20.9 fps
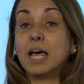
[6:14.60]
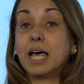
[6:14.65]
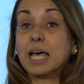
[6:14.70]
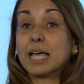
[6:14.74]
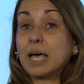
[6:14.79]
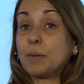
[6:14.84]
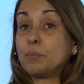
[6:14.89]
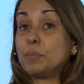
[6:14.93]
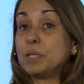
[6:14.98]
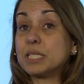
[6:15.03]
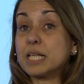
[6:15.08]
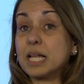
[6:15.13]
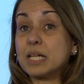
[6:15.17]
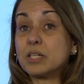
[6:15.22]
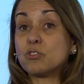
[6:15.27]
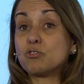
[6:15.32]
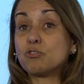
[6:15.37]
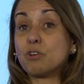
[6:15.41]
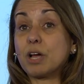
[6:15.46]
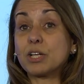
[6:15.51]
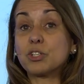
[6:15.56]
Capital
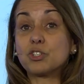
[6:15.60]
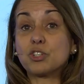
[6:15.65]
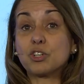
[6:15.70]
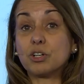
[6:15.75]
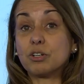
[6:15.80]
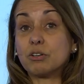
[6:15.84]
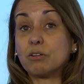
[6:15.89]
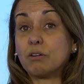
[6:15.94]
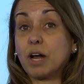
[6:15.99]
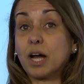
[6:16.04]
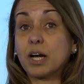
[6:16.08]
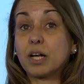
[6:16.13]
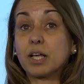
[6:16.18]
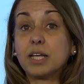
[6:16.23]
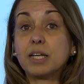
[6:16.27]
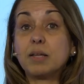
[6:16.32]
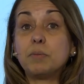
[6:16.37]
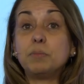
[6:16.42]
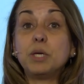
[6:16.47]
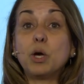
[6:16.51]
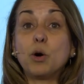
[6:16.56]
structure are going
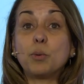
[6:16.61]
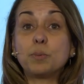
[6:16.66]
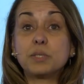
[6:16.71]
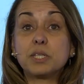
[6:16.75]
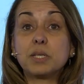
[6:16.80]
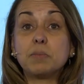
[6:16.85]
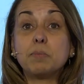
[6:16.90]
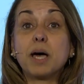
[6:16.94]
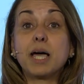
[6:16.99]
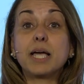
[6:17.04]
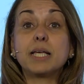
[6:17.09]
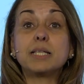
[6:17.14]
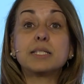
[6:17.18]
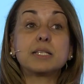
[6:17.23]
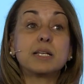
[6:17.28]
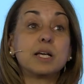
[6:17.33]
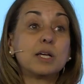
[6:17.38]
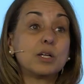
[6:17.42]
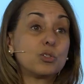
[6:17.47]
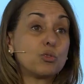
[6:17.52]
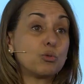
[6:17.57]
to be optimized
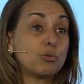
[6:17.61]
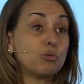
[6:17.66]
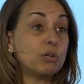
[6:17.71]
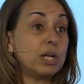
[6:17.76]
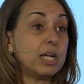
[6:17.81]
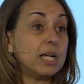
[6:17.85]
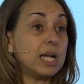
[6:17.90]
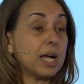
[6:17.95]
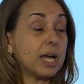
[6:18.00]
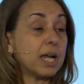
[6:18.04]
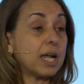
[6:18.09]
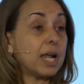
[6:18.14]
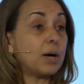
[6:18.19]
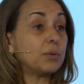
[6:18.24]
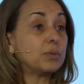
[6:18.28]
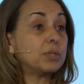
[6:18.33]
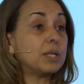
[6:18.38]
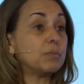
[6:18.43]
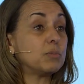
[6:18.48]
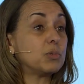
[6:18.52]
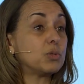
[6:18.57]
to really allow
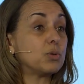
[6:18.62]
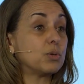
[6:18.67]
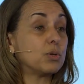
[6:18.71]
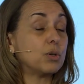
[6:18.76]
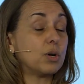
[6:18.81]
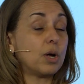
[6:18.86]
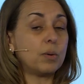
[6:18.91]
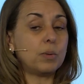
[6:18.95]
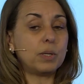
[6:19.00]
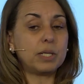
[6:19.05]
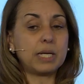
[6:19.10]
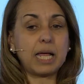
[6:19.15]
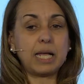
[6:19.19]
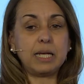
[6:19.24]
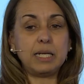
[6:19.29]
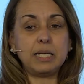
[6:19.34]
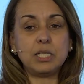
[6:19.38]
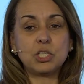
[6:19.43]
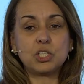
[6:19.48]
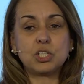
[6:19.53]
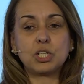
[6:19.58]
them to grow and
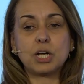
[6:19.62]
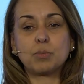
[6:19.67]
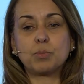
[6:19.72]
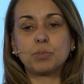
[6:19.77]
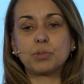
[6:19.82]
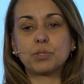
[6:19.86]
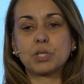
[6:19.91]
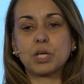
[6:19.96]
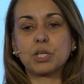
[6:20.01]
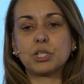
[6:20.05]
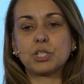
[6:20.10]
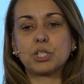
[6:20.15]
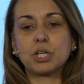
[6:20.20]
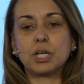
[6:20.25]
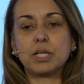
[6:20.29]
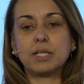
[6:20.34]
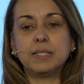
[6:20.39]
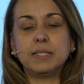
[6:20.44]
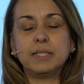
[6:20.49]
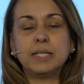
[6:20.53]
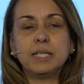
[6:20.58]
unleash their
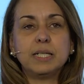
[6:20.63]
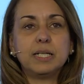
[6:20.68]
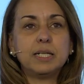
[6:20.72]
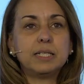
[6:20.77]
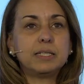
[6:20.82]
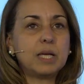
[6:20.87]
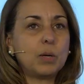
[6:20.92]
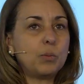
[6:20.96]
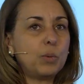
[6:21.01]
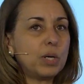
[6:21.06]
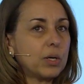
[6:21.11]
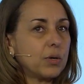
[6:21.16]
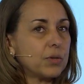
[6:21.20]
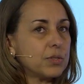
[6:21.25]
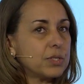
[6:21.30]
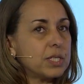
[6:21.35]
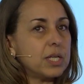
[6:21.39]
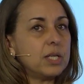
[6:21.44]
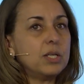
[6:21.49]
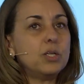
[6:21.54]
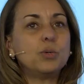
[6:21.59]
potential. They will
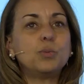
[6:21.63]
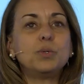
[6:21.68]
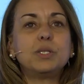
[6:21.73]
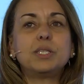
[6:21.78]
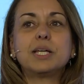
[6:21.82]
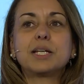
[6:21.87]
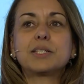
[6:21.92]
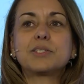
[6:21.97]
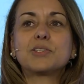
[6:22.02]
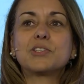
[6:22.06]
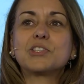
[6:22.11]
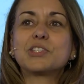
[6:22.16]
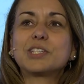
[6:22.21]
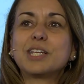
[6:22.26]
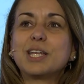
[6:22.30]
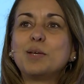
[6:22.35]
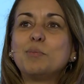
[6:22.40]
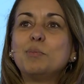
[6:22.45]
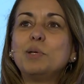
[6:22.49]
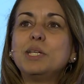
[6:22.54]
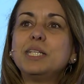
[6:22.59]
continue with their
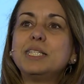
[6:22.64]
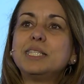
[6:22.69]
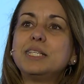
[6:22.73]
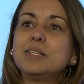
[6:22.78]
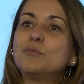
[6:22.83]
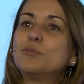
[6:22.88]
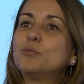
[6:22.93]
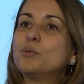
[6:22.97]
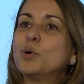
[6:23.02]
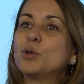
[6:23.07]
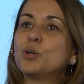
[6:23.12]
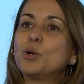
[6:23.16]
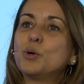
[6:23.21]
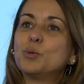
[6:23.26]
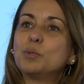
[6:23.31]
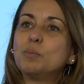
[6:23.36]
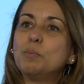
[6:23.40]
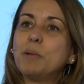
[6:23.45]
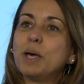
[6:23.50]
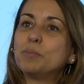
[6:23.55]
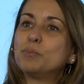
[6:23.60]
sustainability
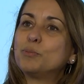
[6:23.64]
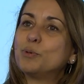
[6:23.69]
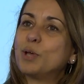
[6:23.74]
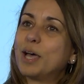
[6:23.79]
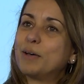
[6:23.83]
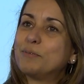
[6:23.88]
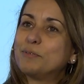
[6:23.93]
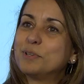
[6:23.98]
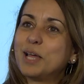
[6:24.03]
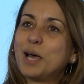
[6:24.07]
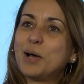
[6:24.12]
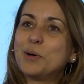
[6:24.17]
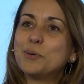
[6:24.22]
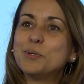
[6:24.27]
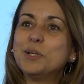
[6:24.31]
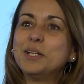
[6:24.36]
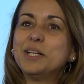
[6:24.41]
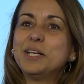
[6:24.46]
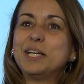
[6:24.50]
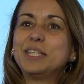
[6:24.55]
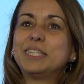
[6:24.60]
roadmap. We have now
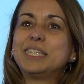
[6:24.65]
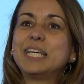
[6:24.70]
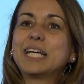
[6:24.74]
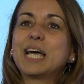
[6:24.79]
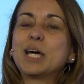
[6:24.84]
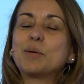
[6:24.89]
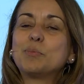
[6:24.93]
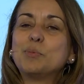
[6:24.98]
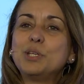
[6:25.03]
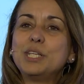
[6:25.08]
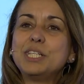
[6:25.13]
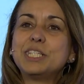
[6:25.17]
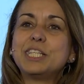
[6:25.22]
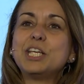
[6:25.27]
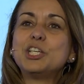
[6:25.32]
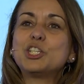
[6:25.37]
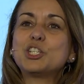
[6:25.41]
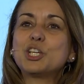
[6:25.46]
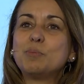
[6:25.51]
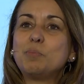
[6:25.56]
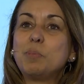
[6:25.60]
a
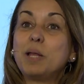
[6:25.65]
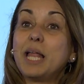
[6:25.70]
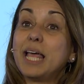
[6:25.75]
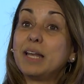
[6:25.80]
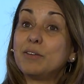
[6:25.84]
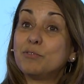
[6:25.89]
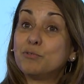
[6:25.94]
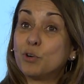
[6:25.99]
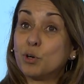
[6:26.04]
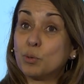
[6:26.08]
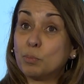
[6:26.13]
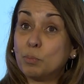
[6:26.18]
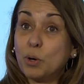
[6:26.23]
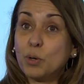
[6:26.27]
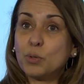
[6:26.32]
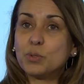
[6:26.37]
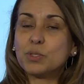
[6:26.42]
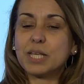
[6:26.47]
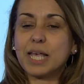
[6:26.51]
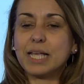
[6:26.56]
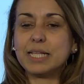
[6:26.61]
decarbonization plan for
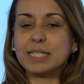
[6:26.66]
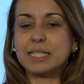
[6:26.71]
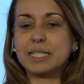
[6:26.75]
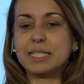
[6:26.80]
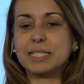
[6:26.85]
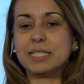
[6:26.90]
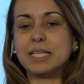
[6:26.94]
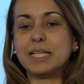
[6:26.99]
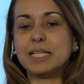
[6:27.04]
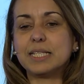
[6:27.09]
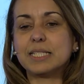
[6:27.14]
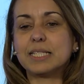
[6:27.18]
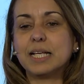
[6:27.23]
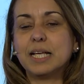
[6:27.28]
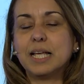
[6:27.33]
both entities,